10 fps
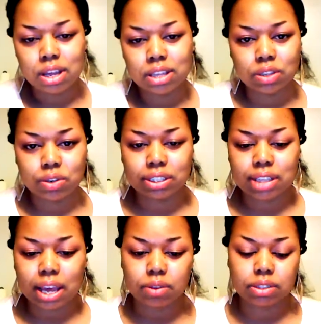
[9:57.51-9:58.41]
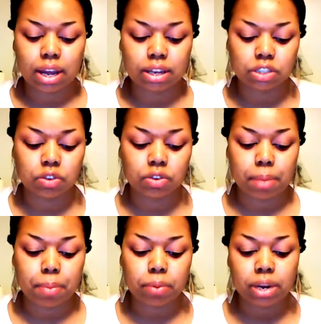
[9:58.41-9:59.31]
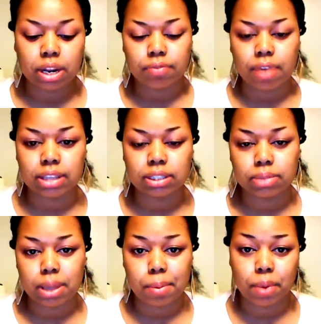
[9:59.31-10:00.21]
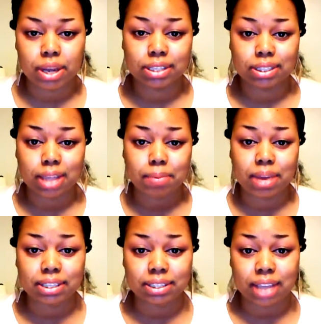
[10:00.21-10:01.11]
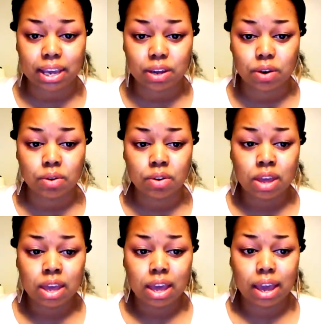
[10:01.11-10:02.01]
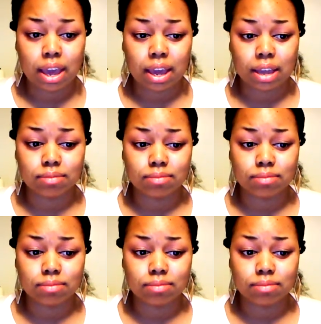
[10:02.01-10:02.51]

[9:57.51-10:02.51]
So the cycle's kind of screwed up, but we need to find some type of way to stop that cycle, and